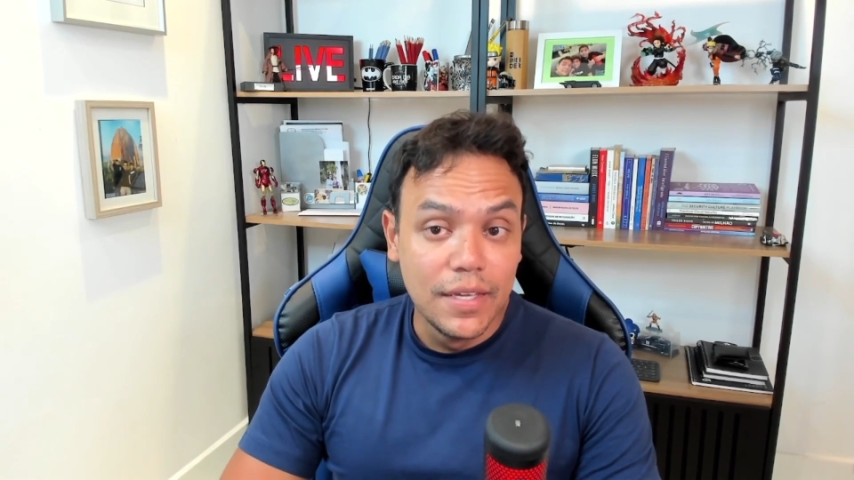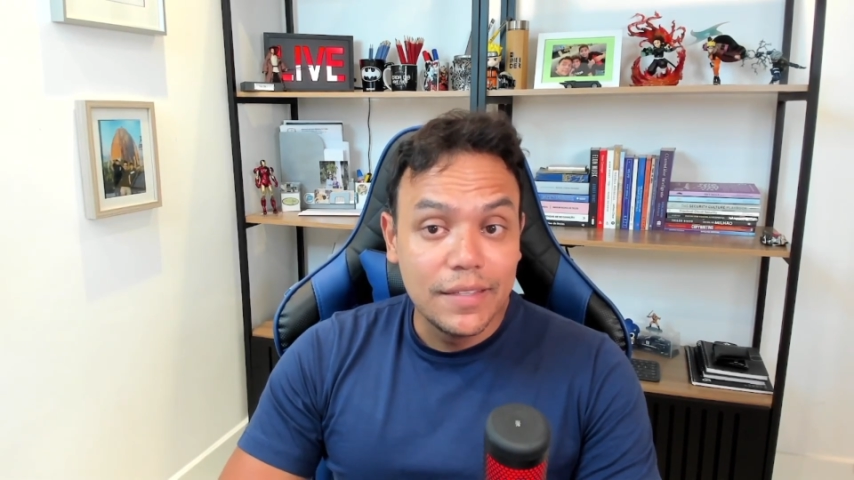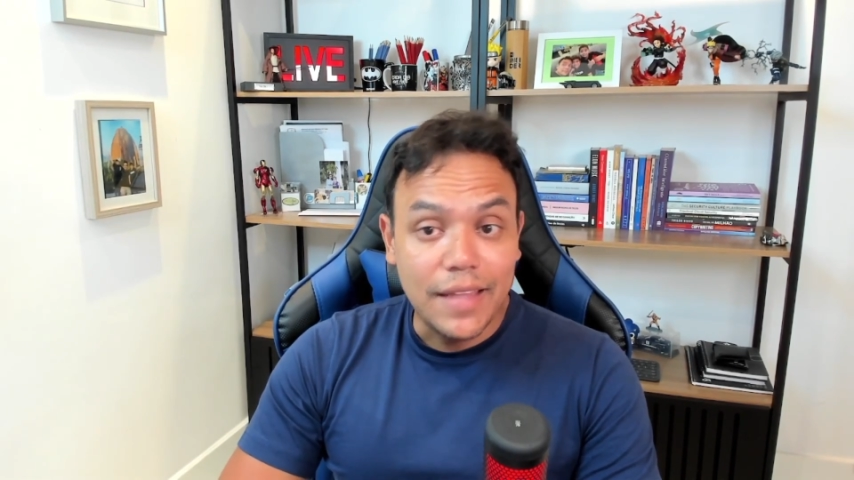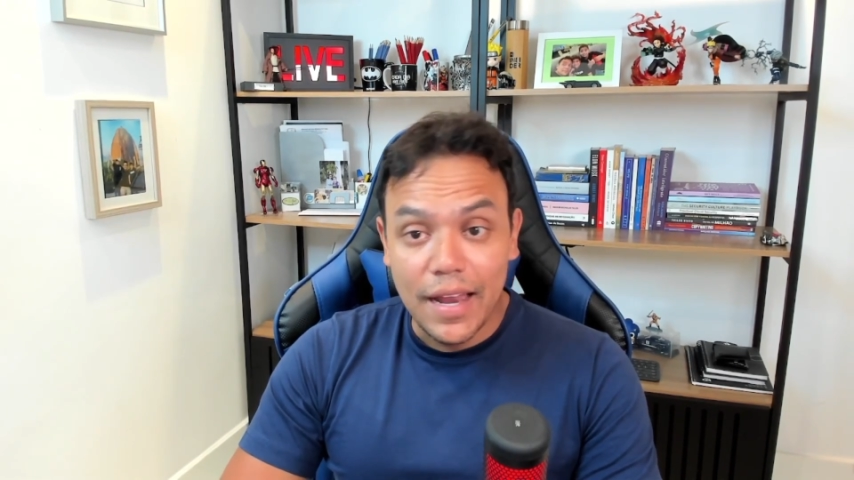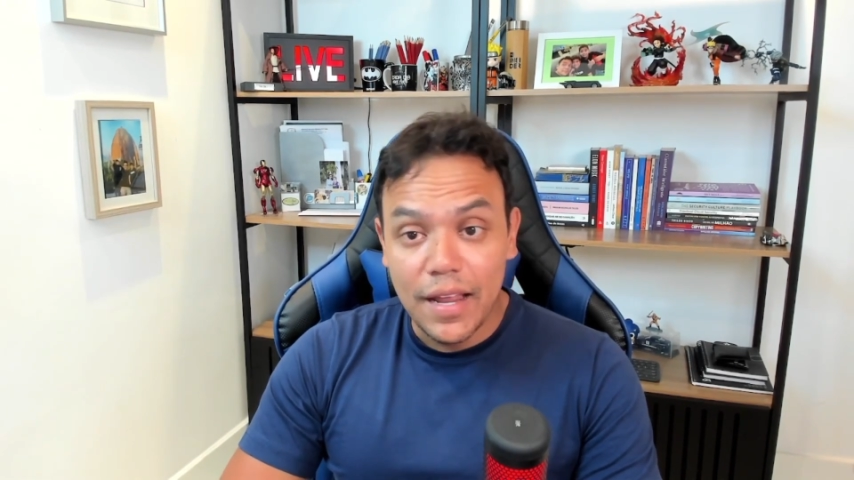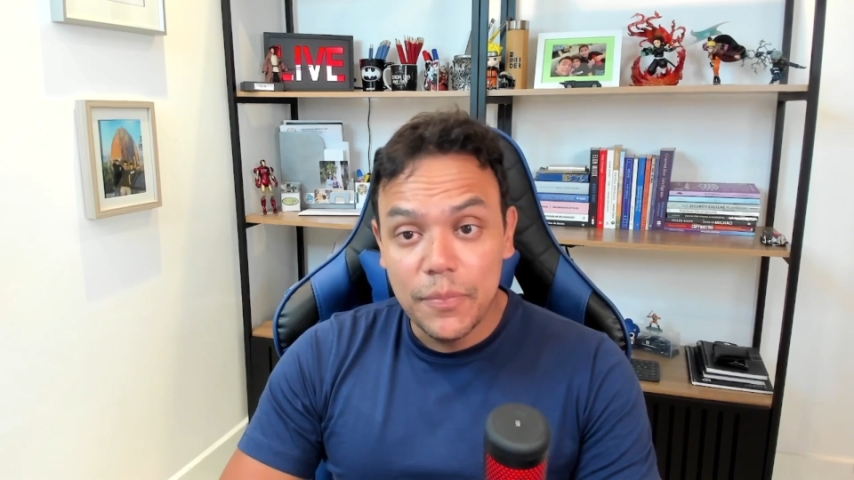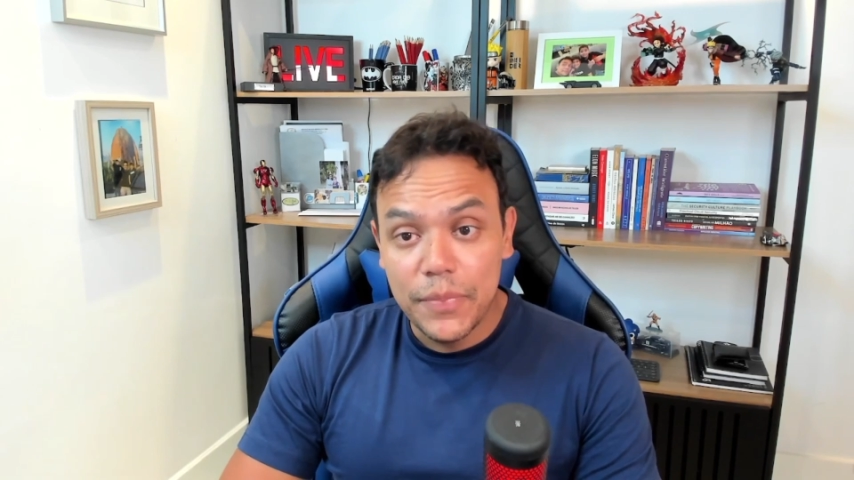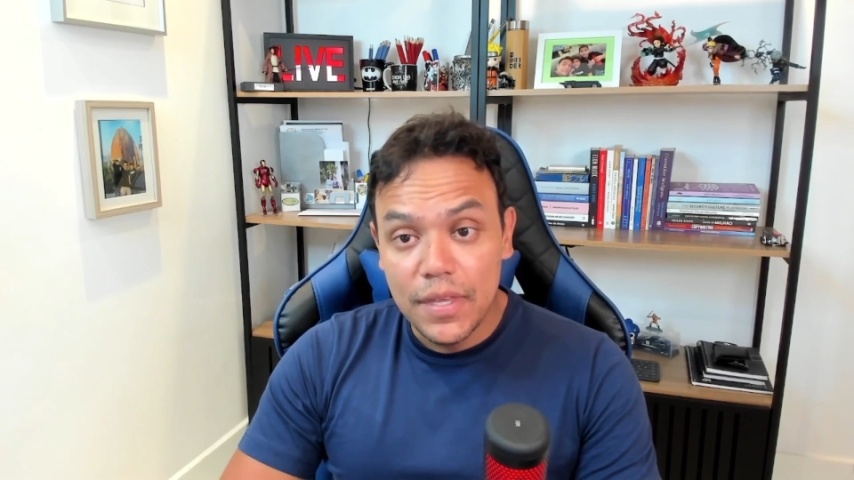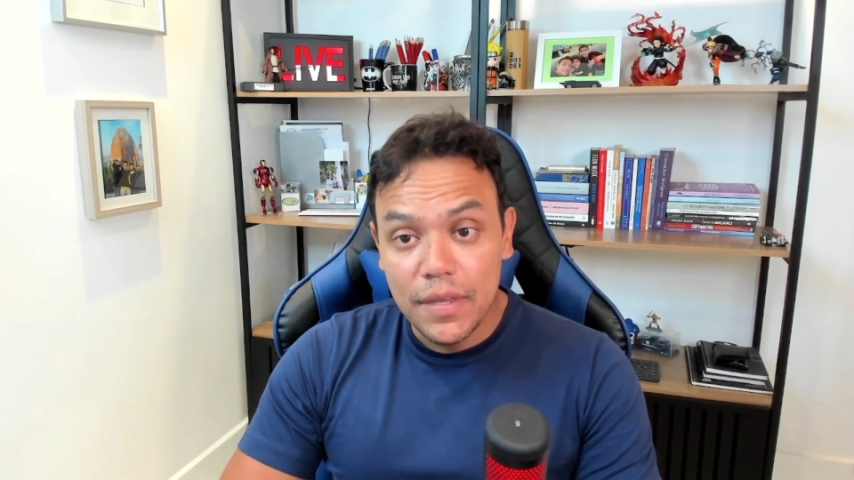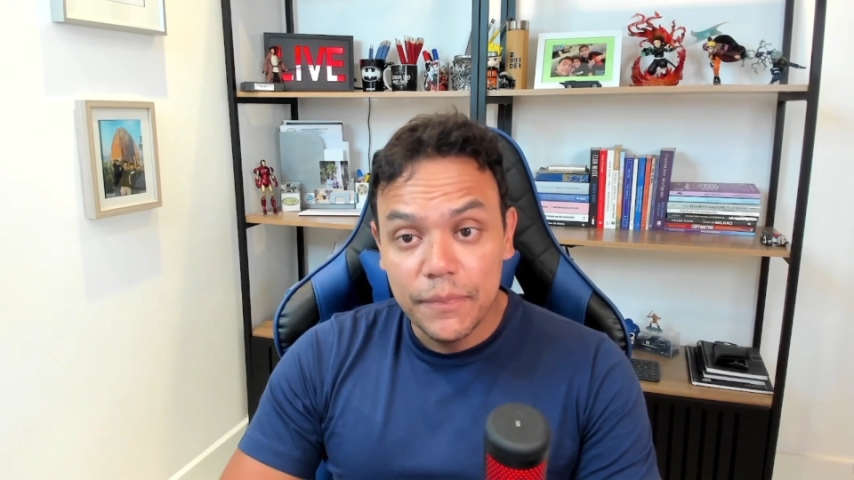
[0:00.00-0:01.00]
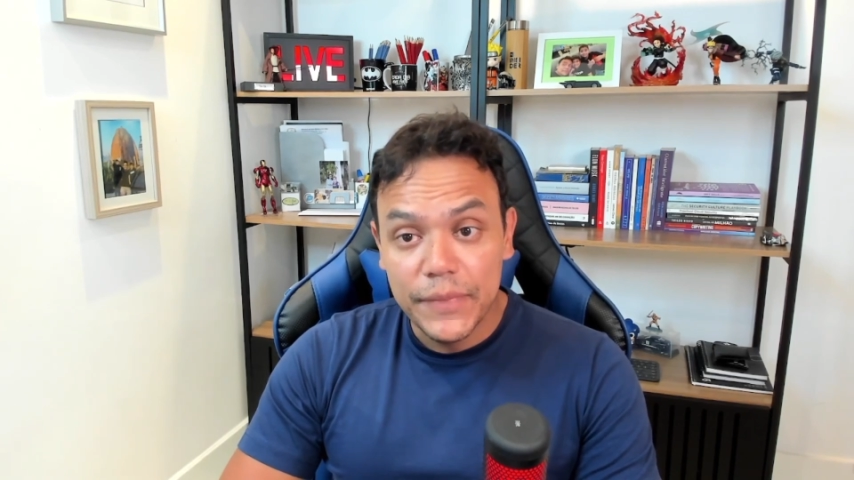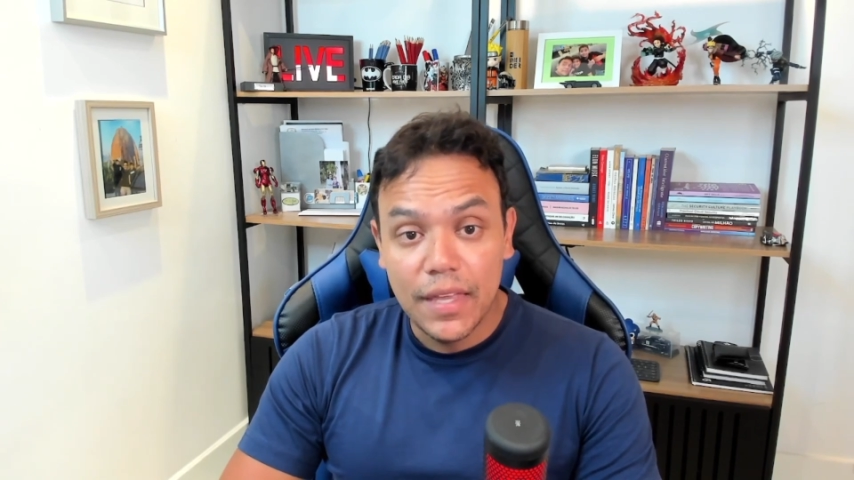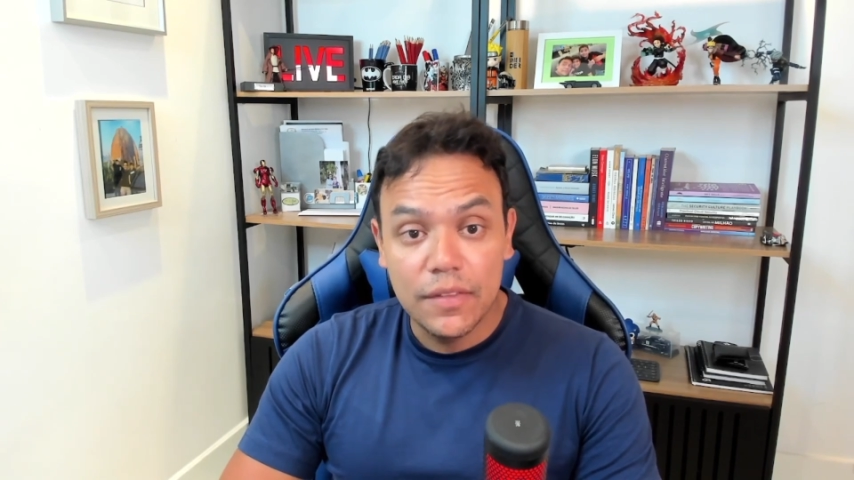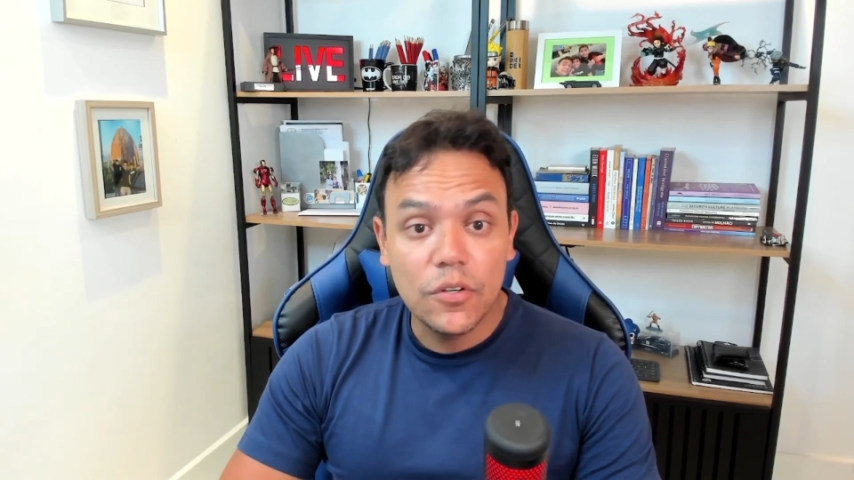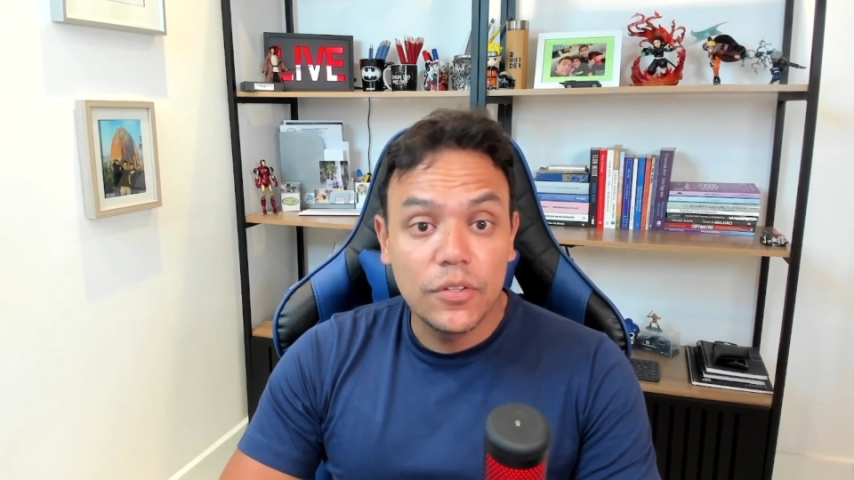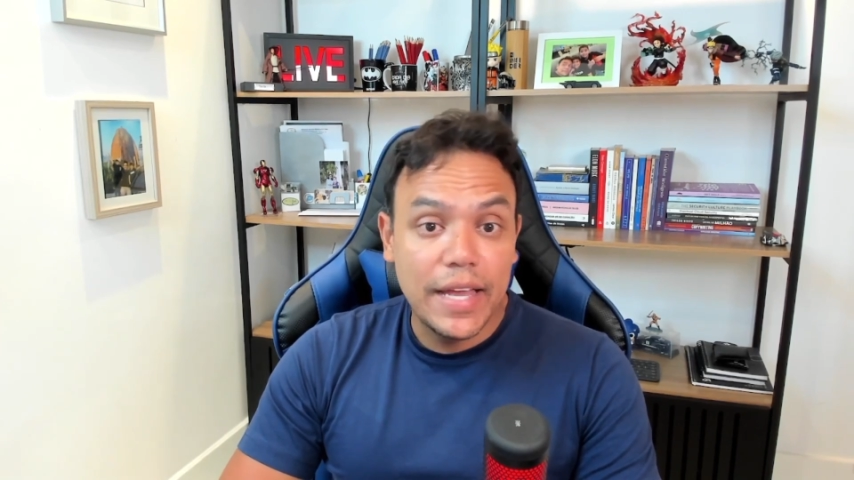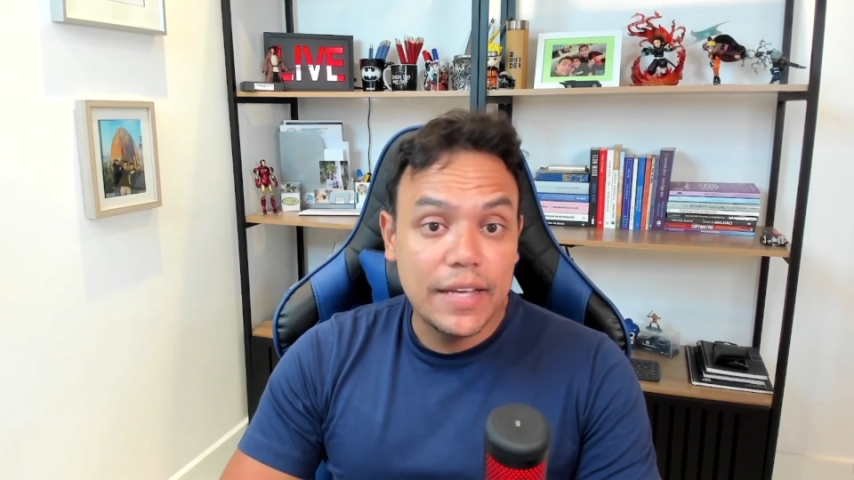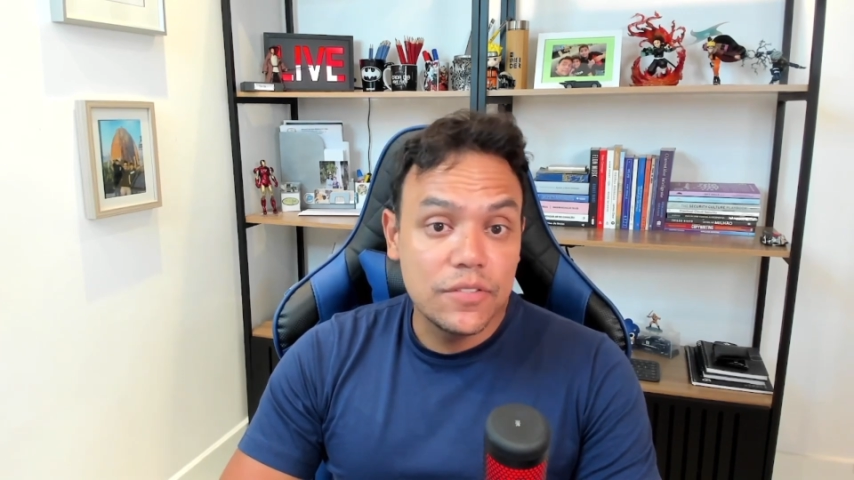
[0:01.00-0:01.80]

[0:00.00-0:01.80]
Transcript: that IP can connect